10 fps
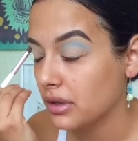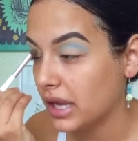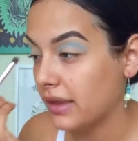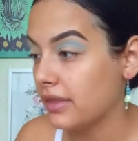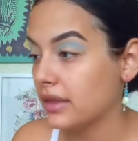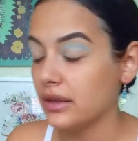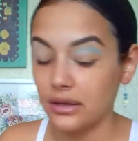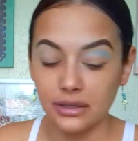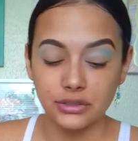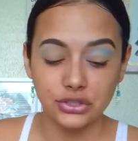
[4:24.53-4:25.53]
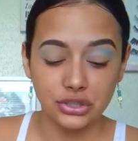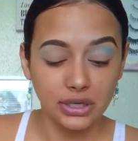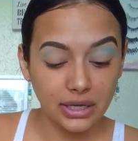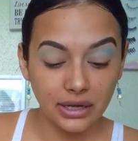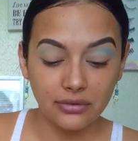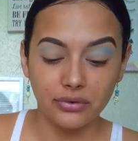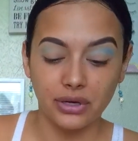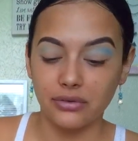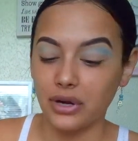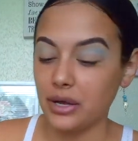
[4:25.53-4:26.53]
And sure enough,
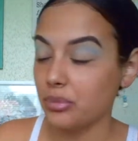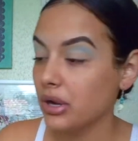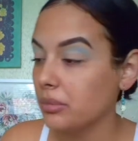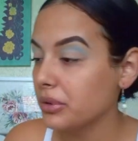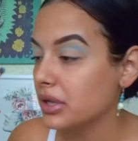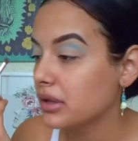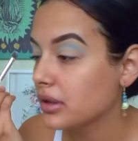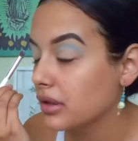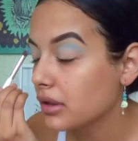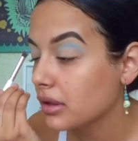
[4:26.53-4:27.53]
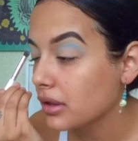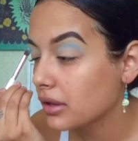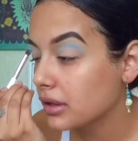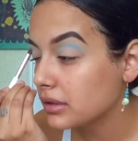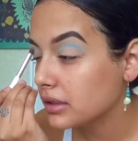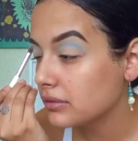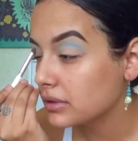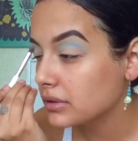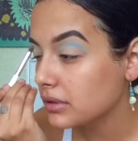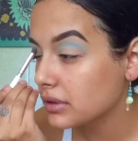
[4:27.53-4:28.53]
whenever I pop it, it leaves a
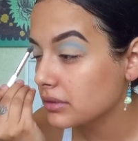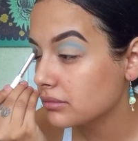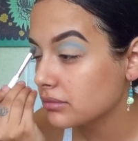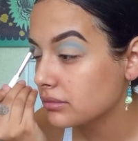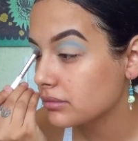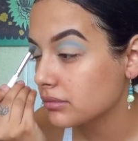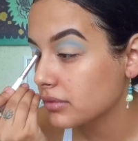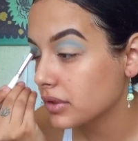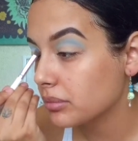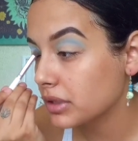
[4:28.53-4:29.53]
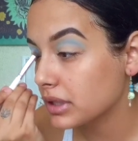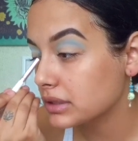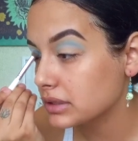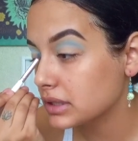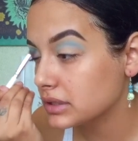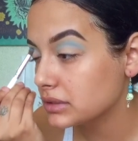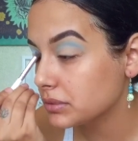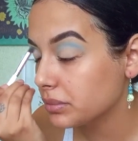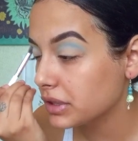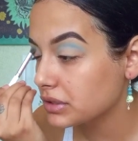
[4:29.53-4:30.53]
scar. I'm like, see, just be
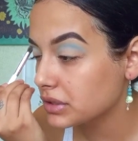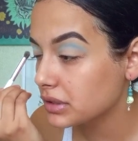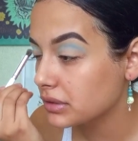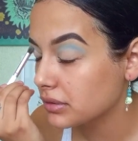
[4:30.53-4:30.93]
patient.